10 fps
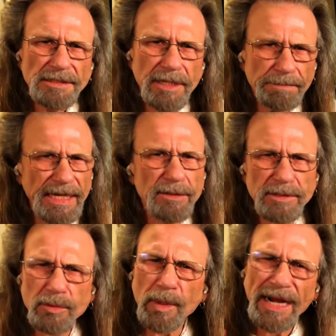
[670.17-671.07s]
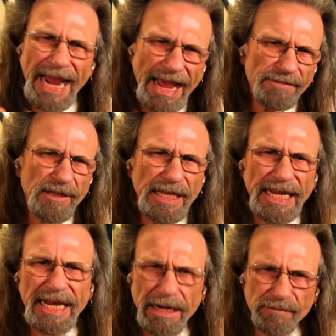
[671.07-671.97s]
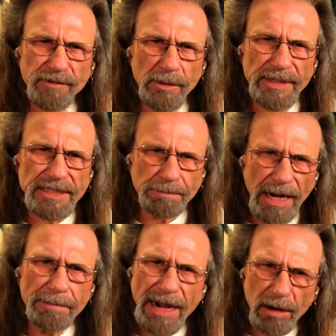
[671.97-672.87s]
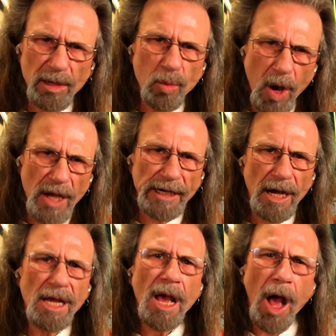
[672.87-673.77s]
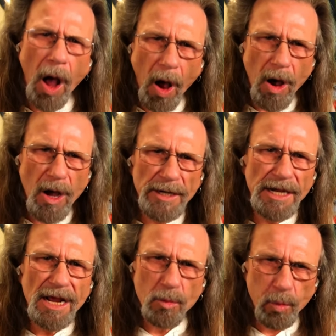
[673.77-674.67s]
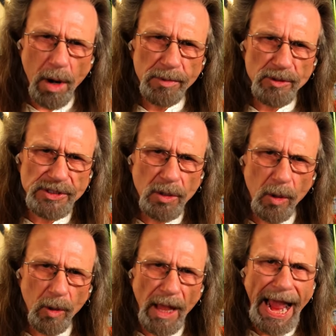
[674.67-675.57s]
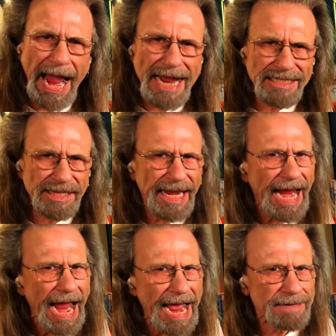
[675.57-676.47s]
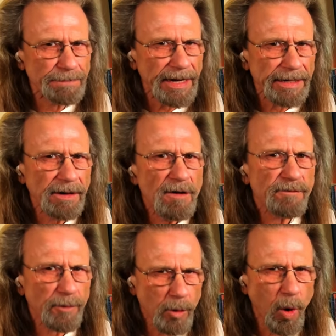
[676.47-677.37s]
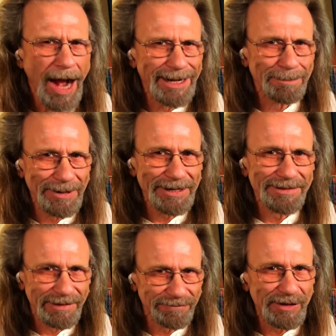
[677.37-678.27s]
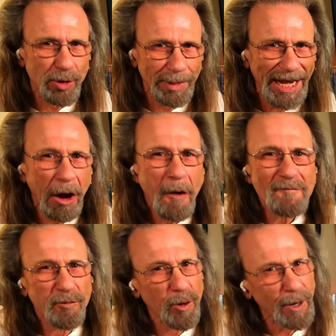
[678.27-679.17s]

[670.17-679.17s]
The Beatles were heavily influenced by marijuana on Rubber Soul, as they had been for quite a bit of the filming for